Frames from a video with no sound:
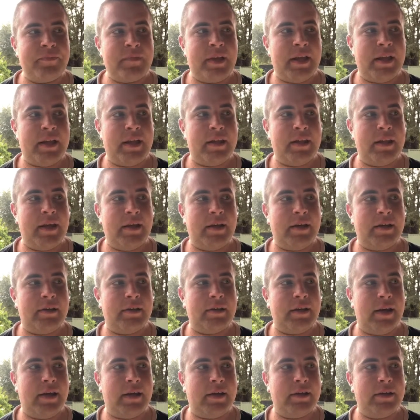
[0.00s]
And I think
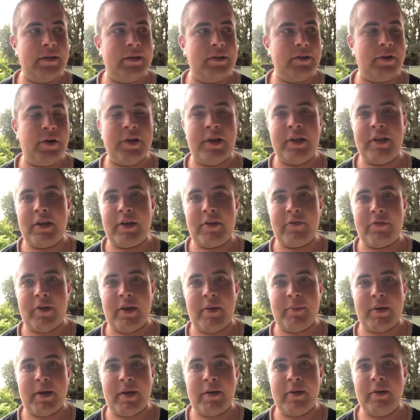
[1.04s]
like Cody
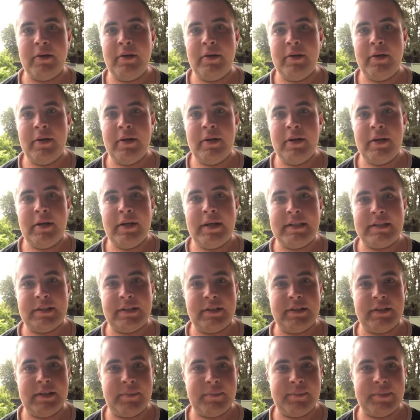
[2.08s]
Nikorima is
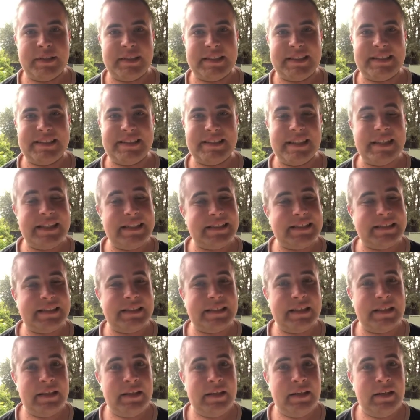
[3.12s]
in number
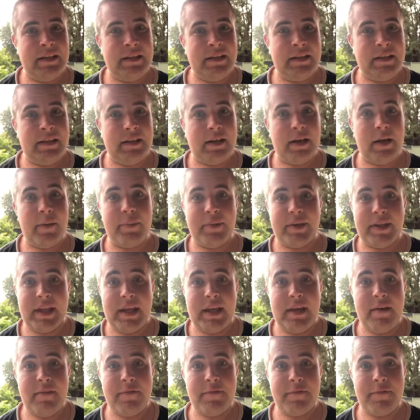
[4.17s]
six, I
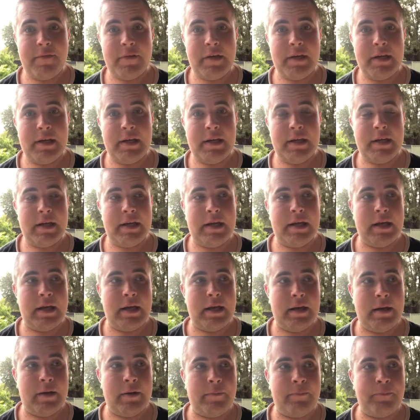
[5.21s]
believe,
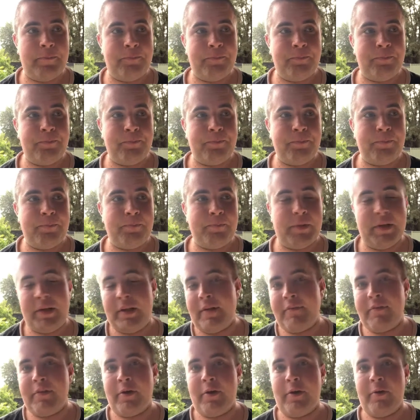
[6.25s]
but you
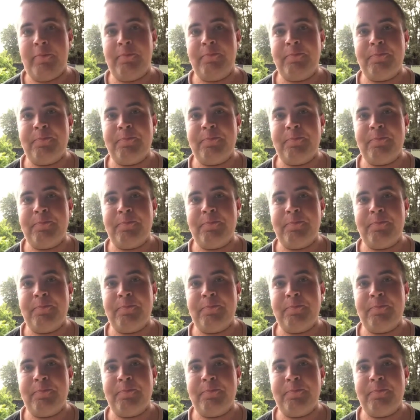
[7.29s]
never know.